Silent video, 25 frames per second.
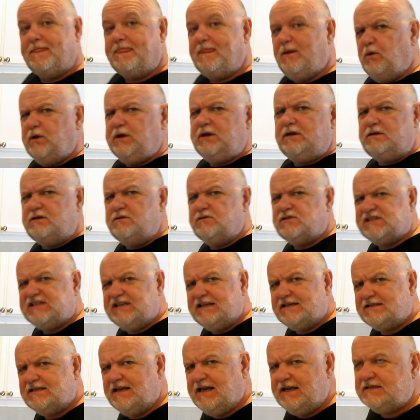We're gonna do
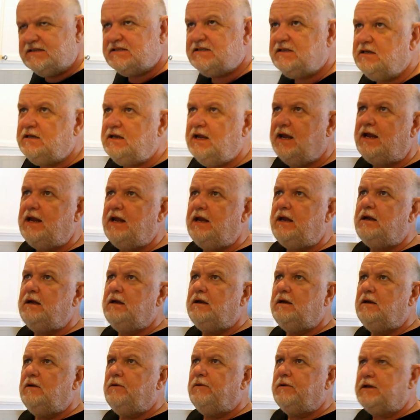6 eggs today.
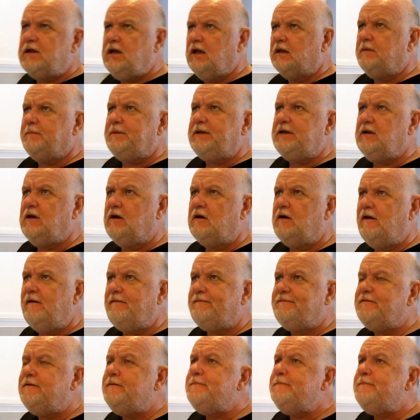We cut them in half.